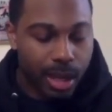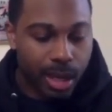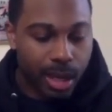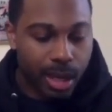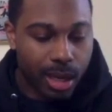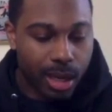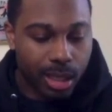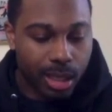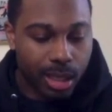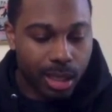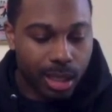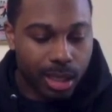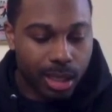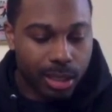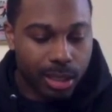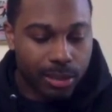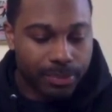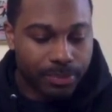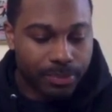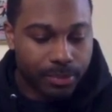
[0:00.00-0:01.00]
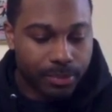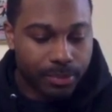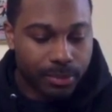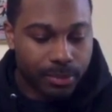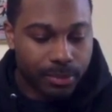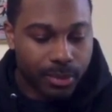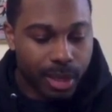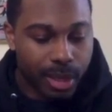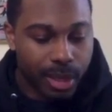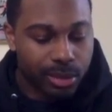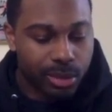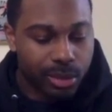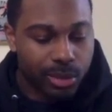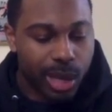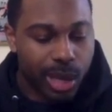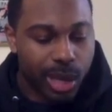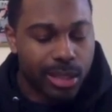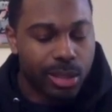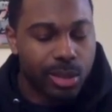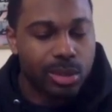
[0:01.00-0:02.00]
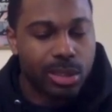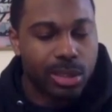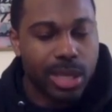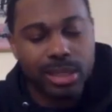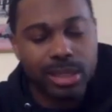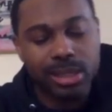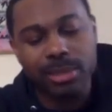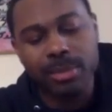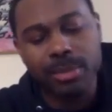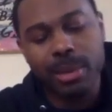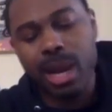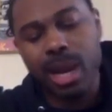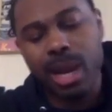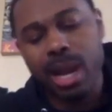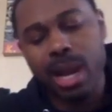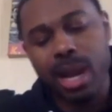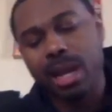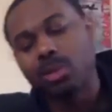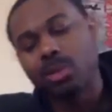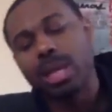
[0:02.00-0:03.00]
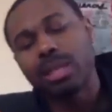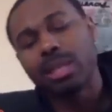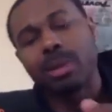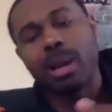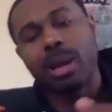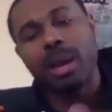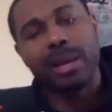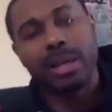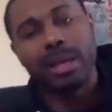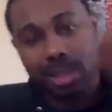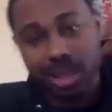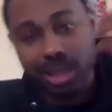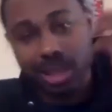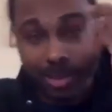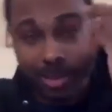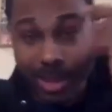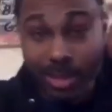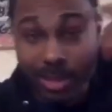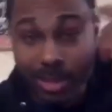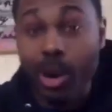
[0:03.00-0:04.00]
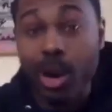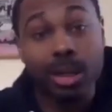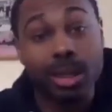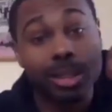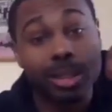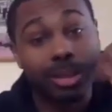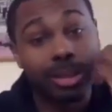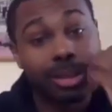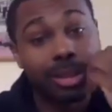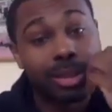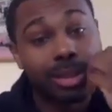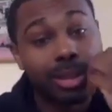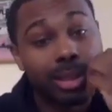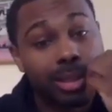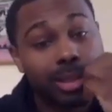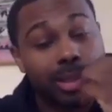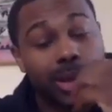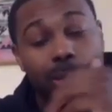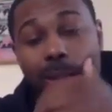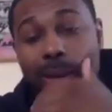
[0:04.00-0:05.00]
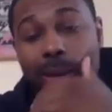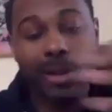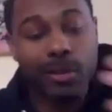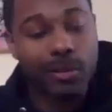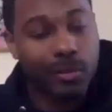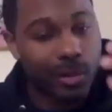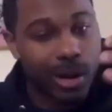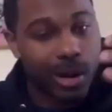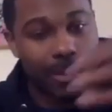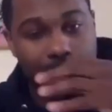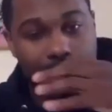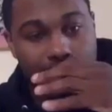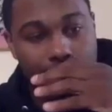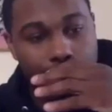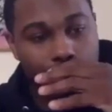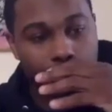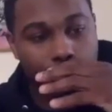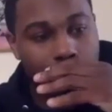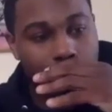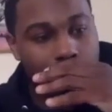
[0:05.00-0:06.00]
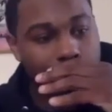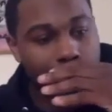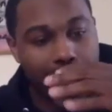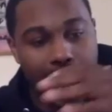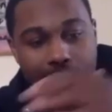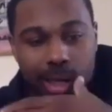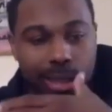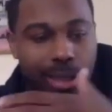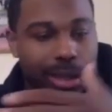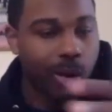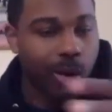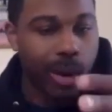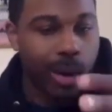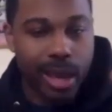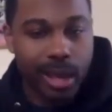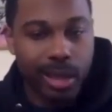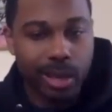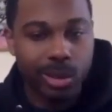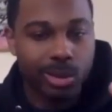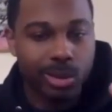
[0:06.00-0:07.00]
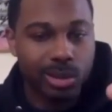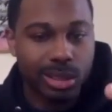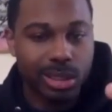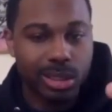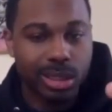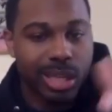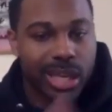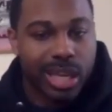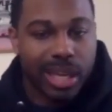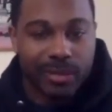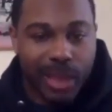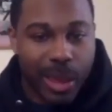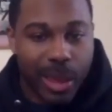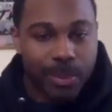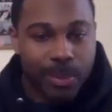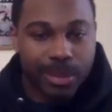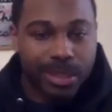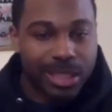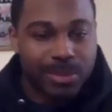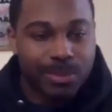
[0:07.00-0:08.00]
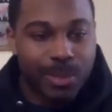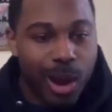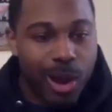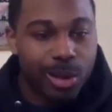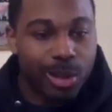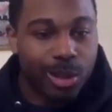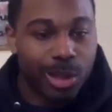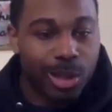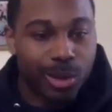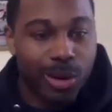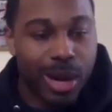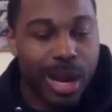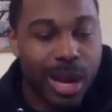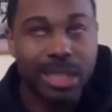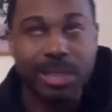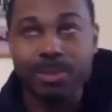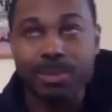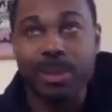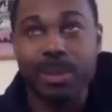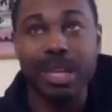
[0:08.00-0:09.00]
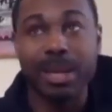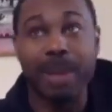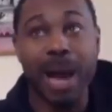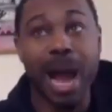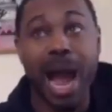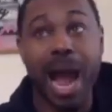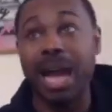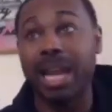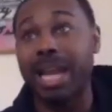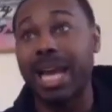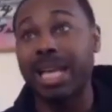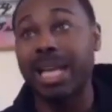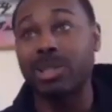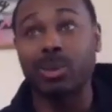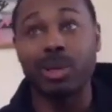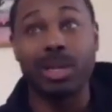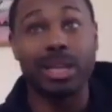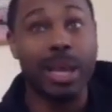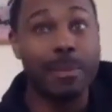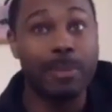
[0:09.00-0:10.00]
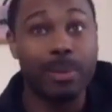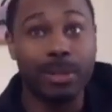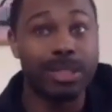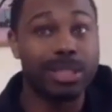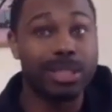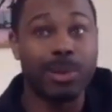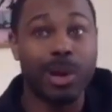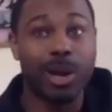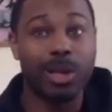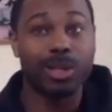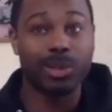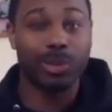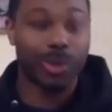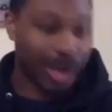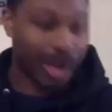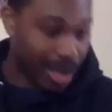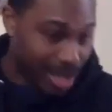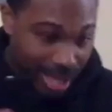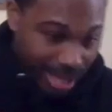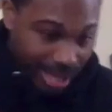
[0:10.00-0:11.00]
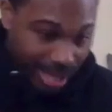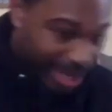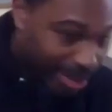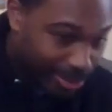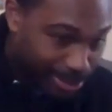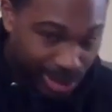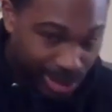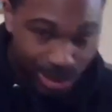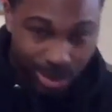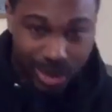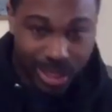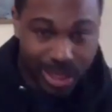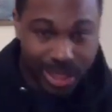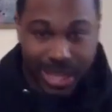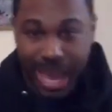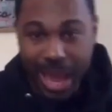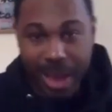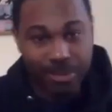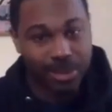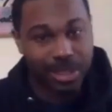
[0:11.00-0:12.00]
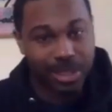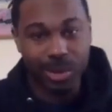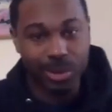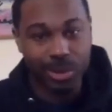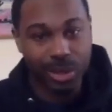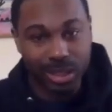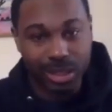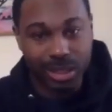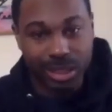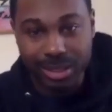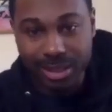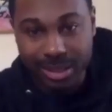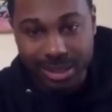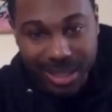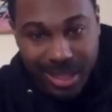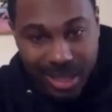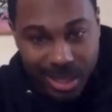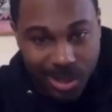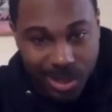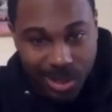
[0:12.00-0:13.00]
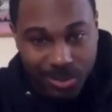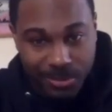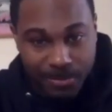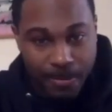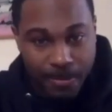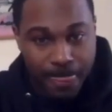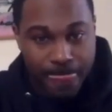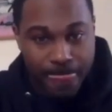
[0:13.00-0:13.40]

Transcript: Um, so I use that to my I use that to my advantage. Just be smarter. So win yeah. the front, win the how to know angles, and if they putting this ball on the ground, it's plenty of my highlights where they putting this ball on the ground, and I'm shooting the gap to go get this steal.